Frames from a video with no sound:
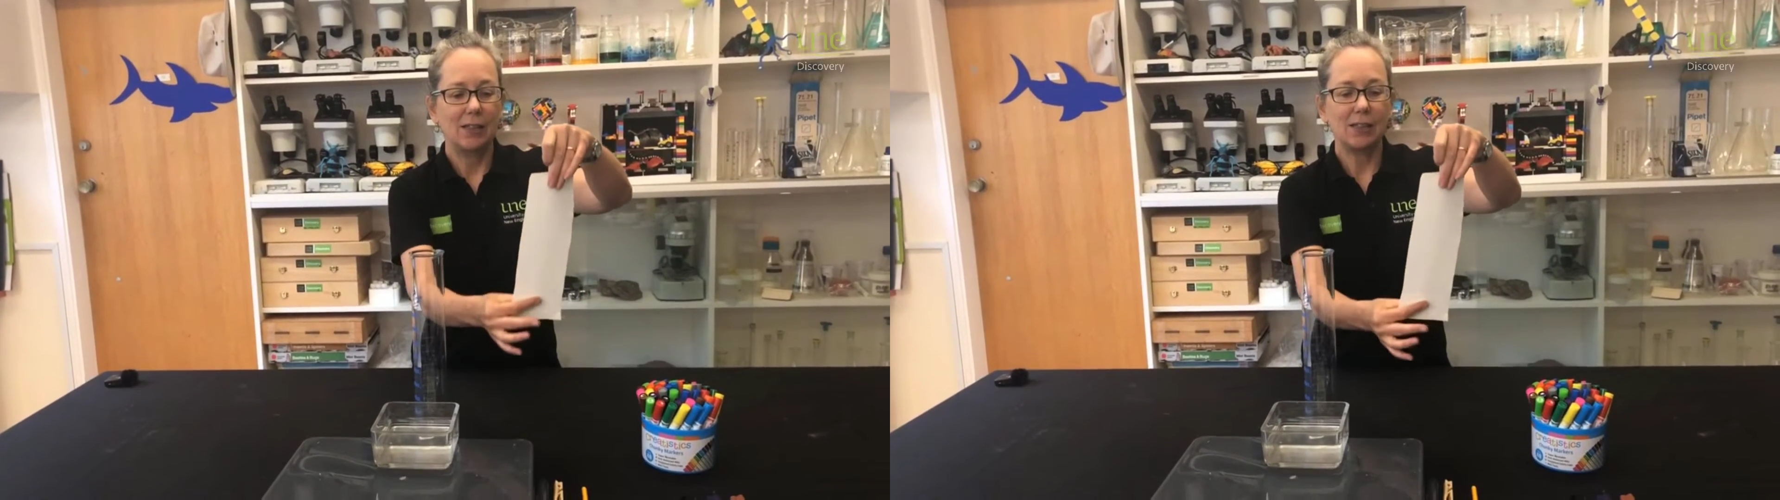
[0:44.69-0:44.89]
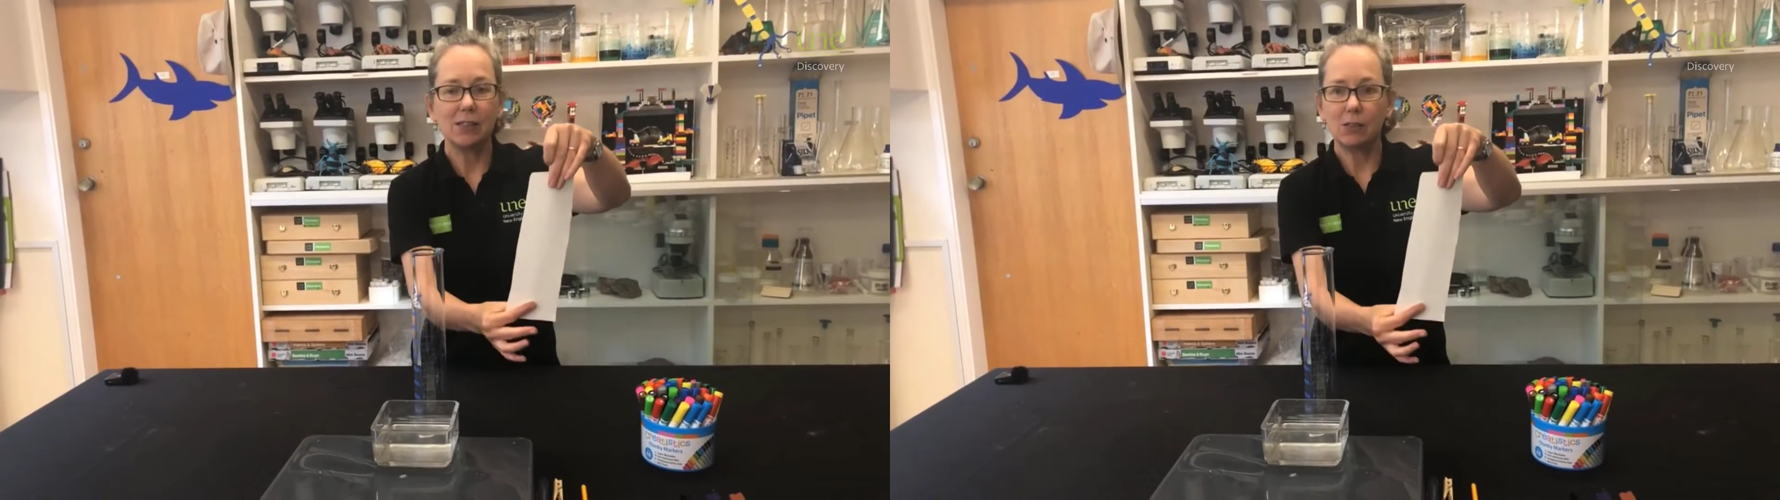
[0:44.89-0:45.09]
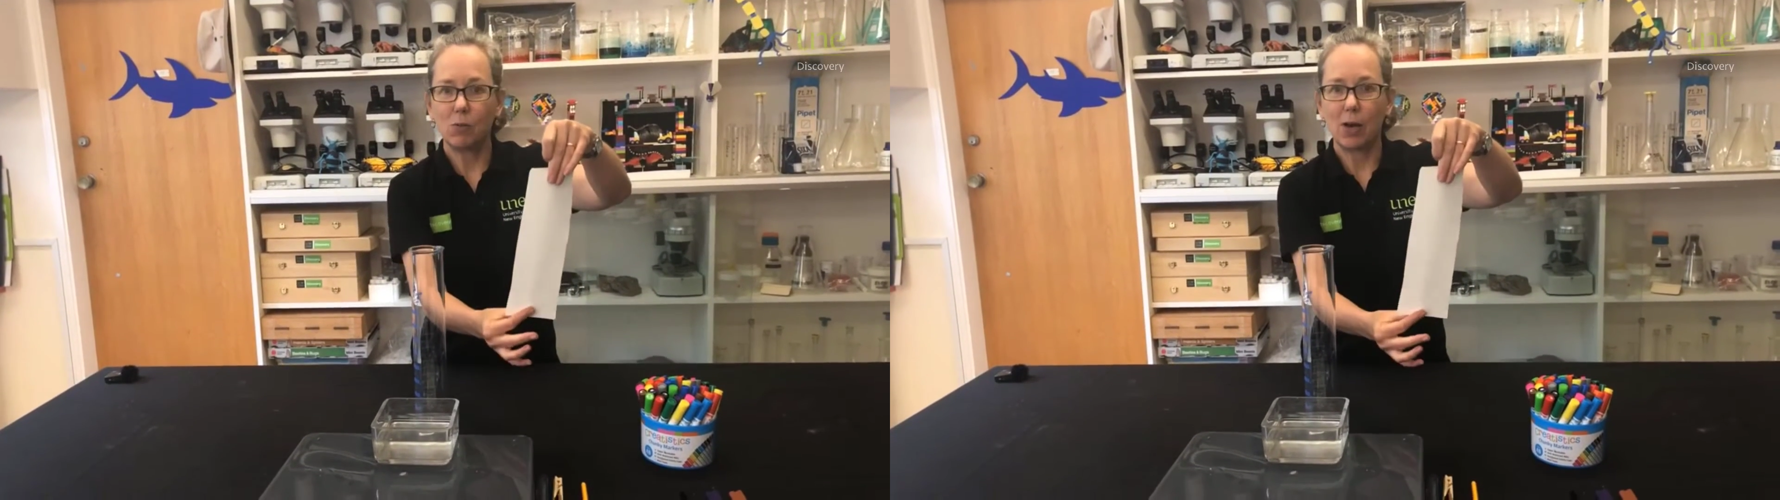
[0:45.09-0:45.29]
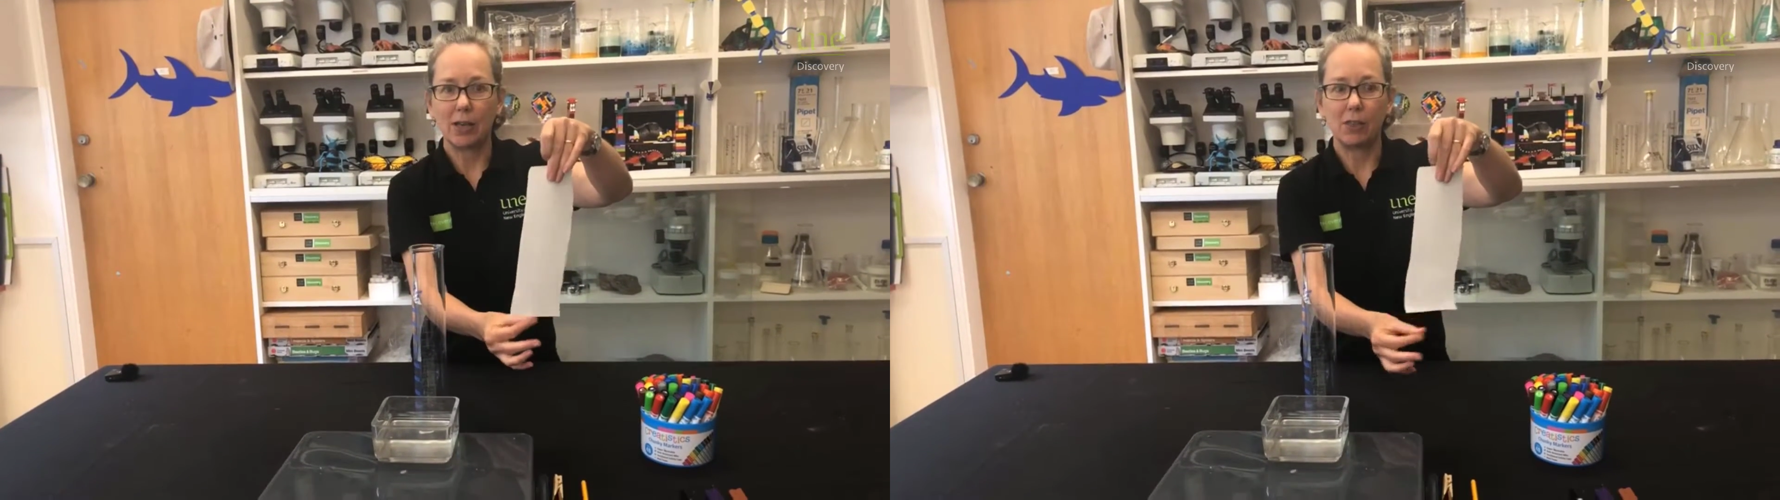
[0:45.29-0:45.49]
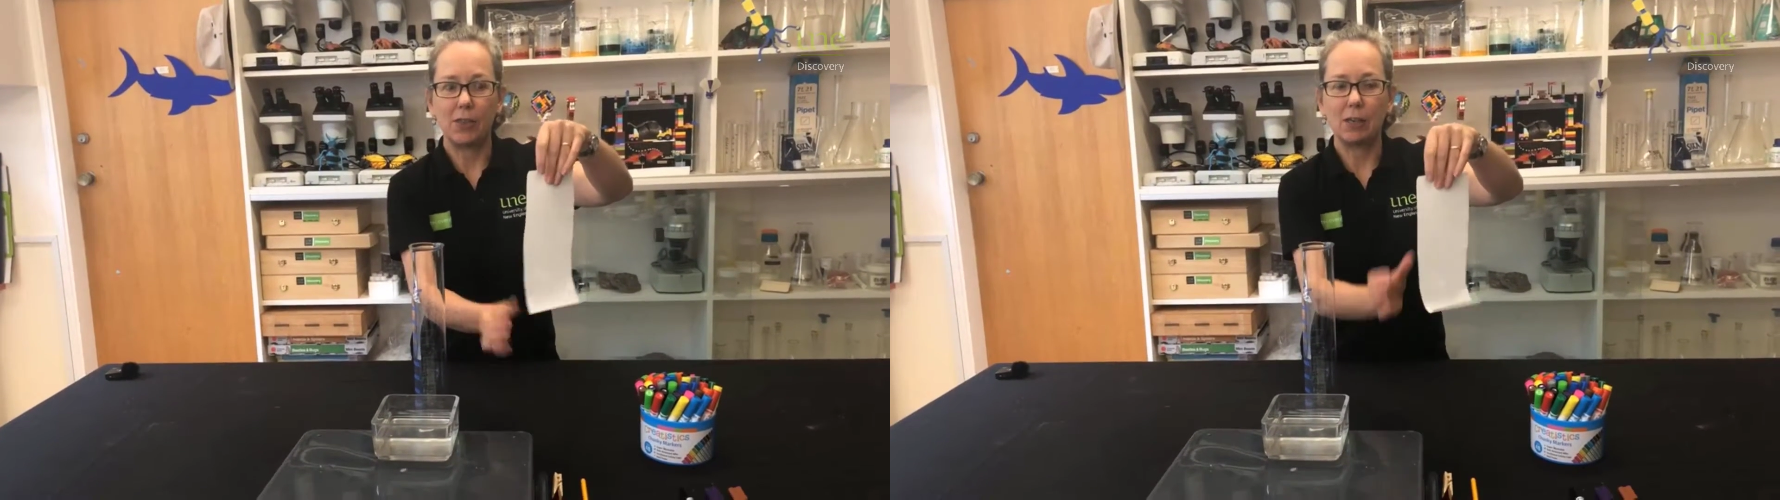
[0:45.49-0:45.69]
This is quite
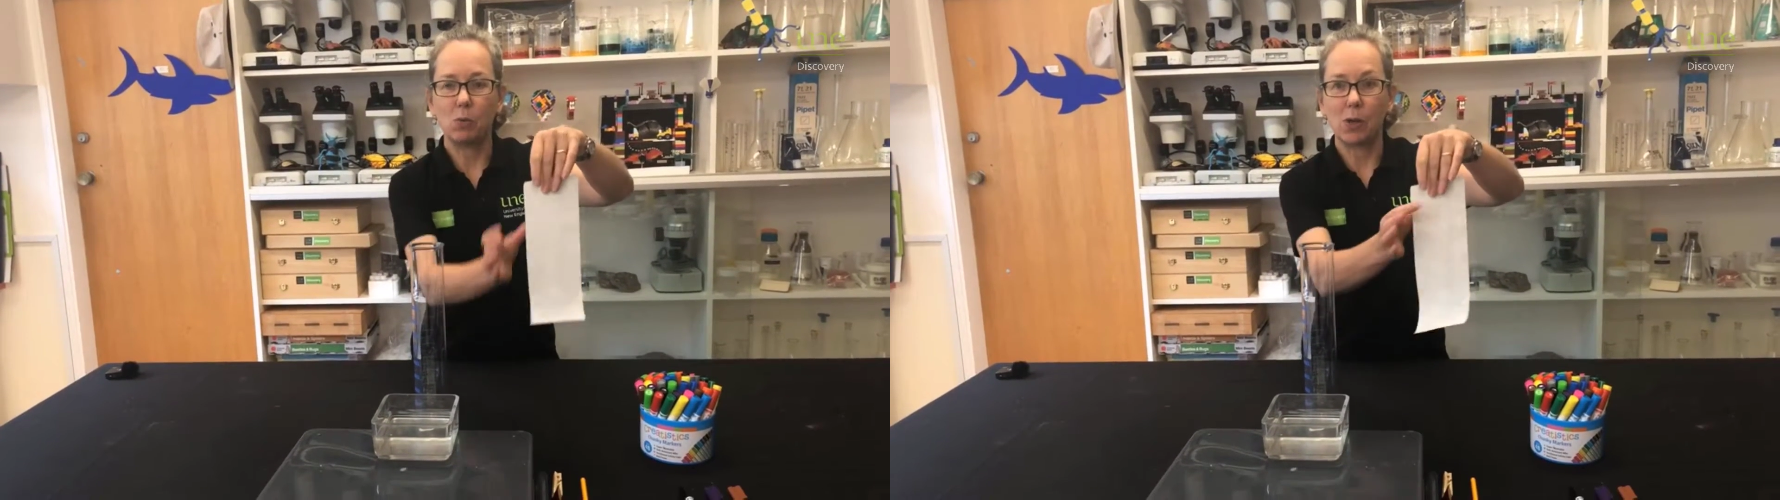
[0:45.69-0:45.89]
a thin